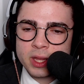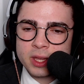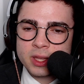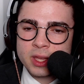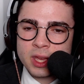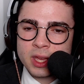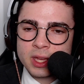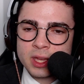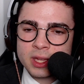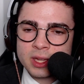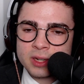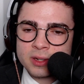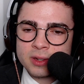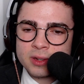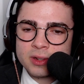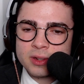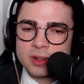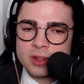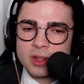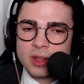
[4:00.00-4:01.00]
Kid.
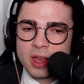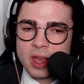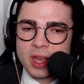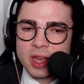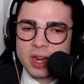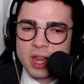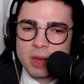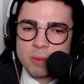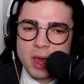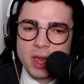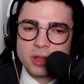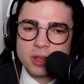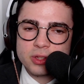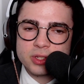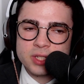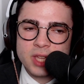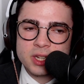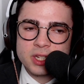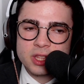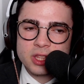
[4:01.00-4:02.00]
And now Michaels
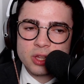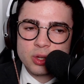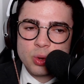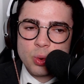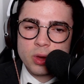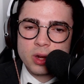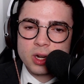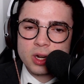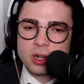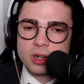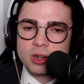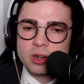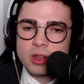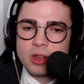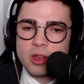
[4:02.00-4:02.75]
sent in the corner